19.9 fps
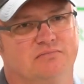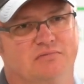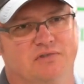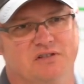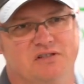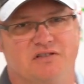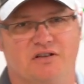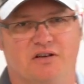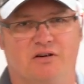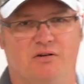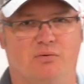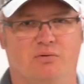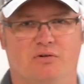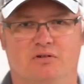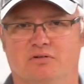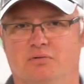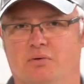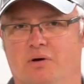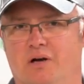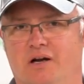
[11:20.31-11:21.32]
They sell
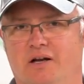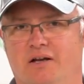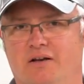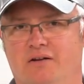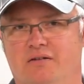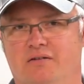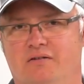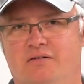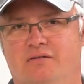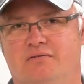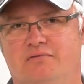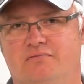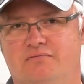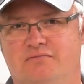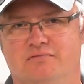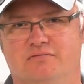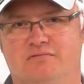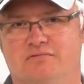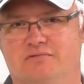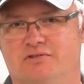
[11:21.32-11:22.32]
worldwide,
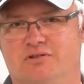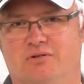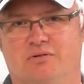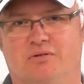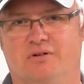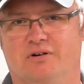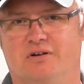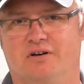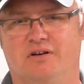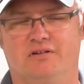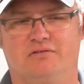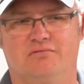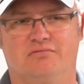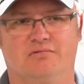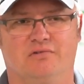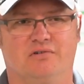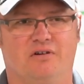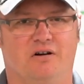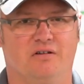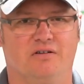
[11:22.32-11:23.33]
so we're
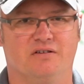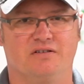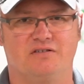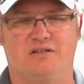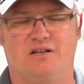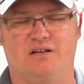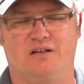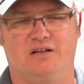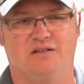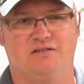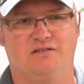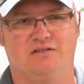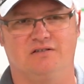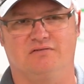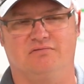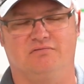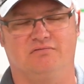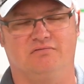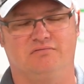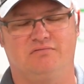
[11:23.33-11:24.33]
in all the states
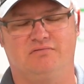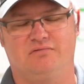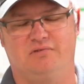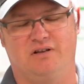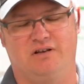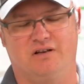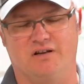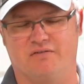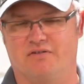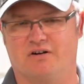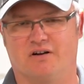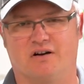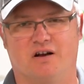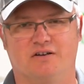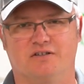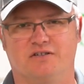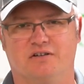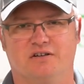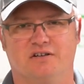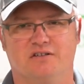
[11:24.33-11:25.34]
and in different
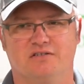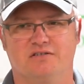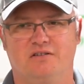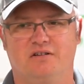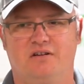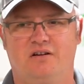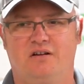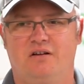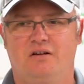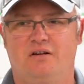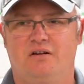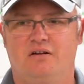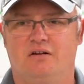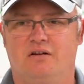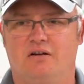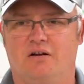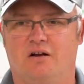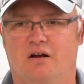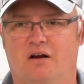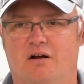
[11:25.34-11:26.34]
countries.
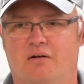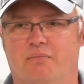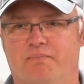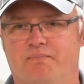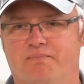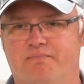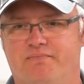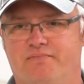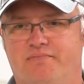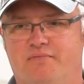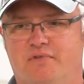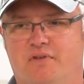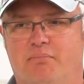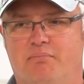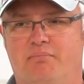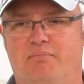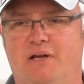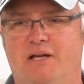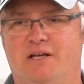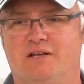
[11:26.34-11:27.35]
The
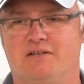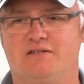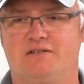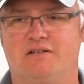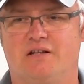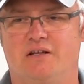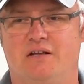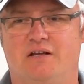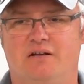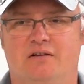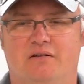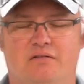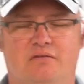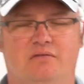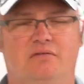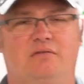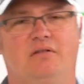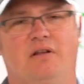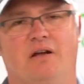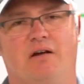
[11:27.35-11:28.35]
biggest
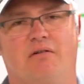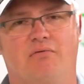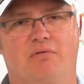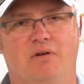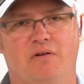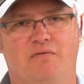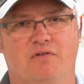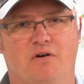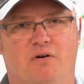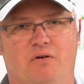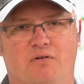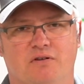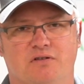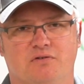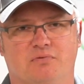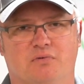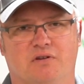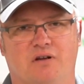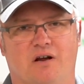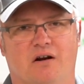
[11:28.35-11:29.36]
thing that we've
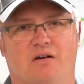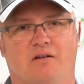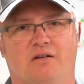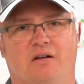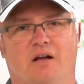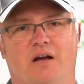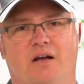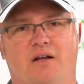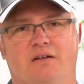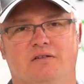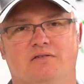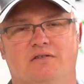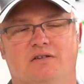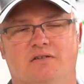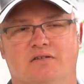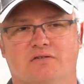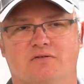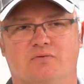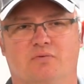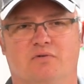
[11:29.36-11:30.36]
noticed with our clients
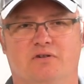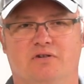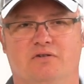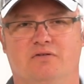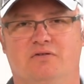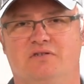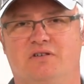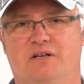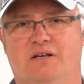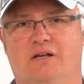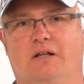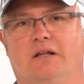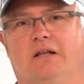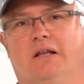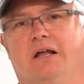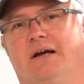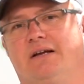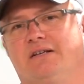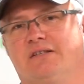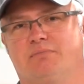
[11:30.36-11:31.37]
is we're using
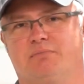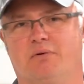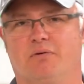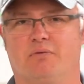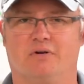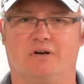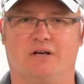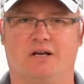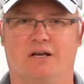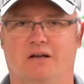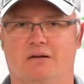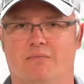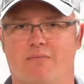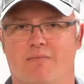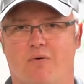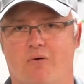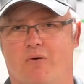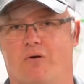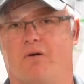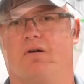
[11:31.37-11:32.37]
less, but we're
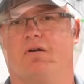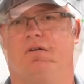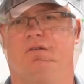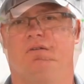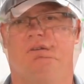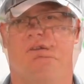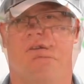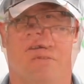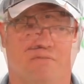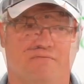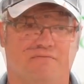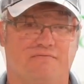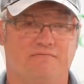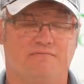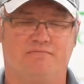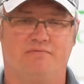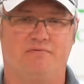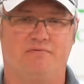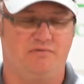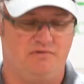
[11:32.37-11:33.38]
getting more. We've
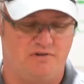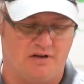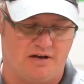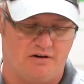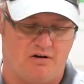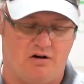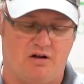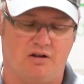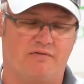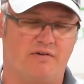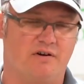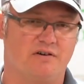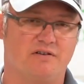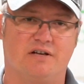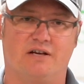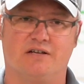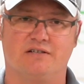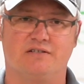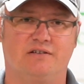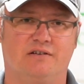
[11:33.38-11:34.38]
done all of our
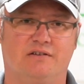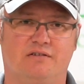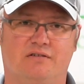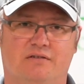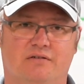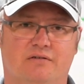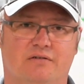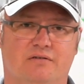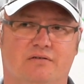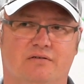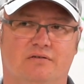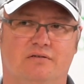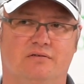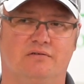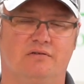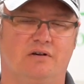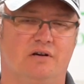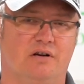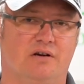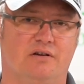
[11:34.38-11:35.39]
testing
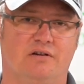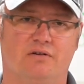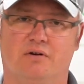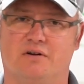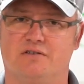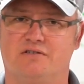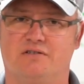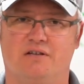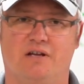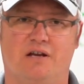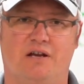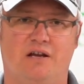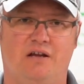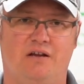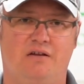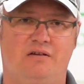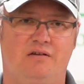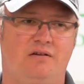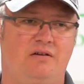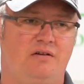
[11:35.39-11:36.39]
through
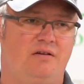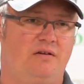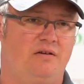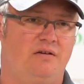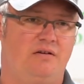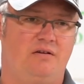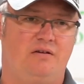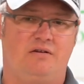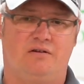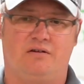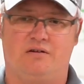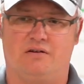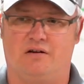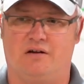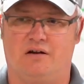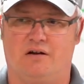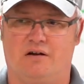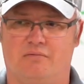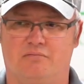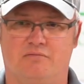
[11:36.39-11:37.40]
USDA,
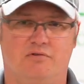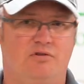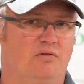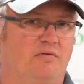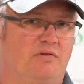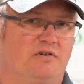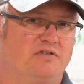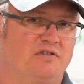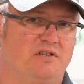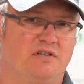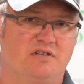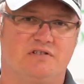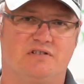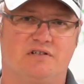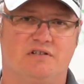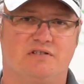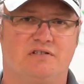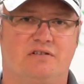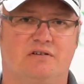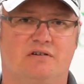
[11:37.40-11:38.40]
university
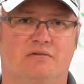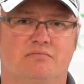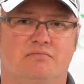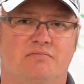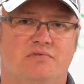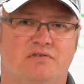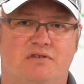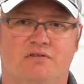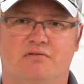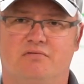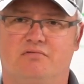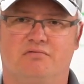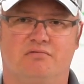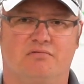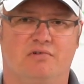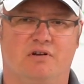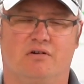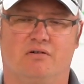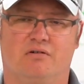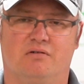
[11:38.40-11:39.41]
systems,
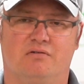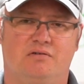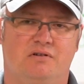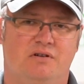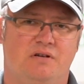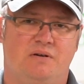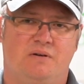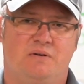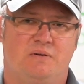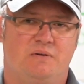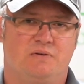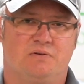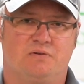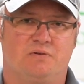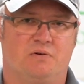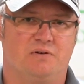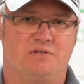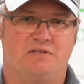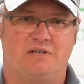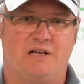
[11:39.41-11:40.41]

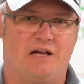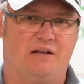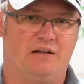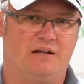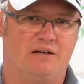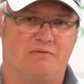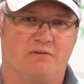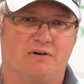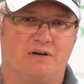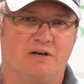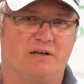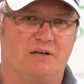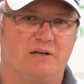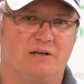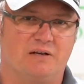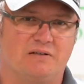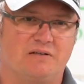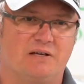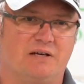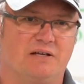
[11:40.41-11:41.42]
so it's not like we're going to
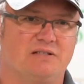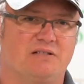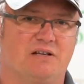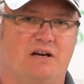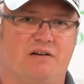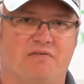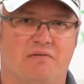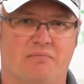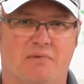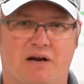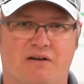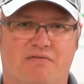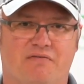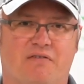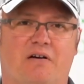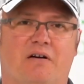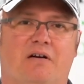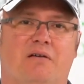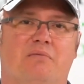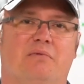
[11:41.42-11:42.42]
get a test off of my
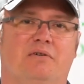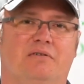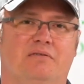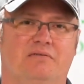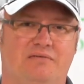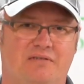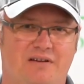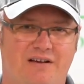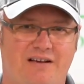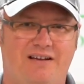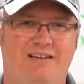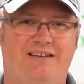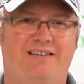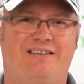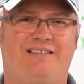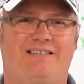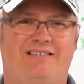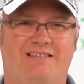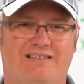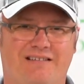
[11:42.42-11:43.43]
farm and
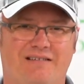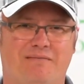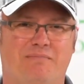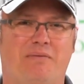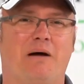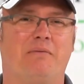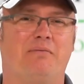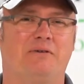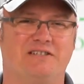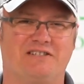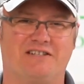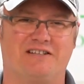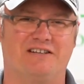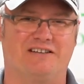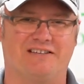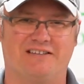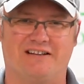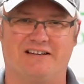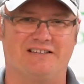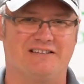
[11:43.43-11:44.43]
publish
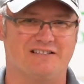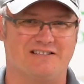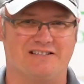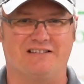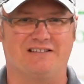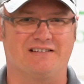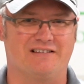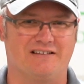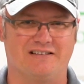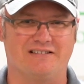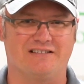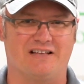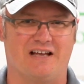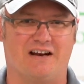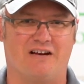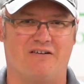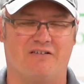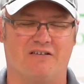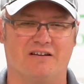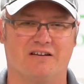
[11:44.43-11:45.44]
it. That's
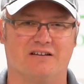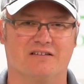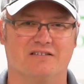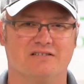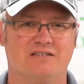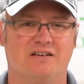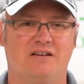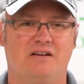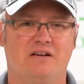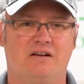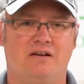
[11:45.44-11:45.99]
not how it is.